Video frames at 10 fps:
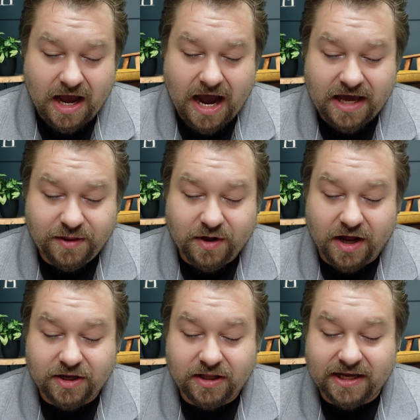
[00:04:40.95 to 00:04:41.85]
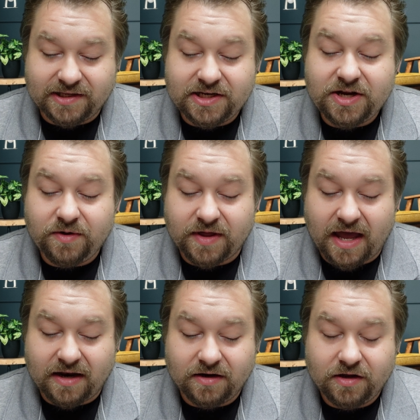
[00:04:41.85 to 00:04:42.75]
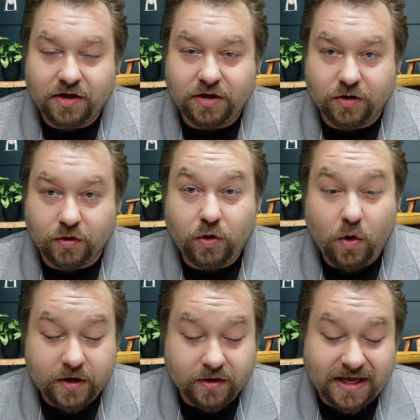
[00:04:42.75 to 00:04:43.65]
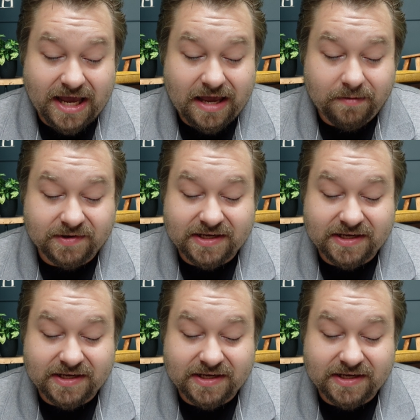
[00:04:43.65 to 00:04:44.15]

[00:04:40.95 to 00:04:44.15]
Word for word: I thought you'd like to know that. Your lawyer came